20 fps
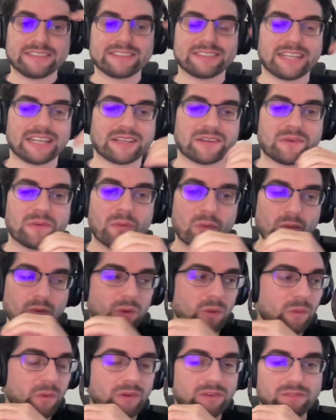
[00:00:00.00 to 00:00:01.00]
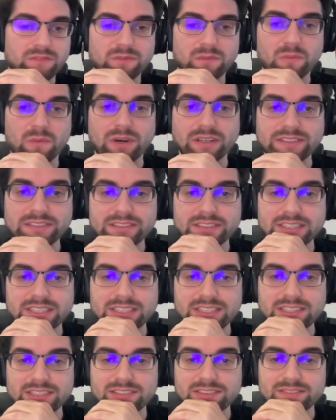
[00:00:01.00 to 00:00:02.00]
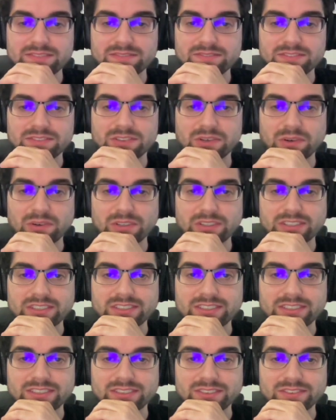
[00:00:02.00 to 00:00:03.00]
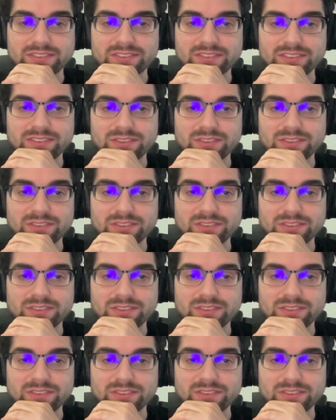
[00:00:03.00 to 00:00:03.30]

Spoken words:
Like, who will want these colors on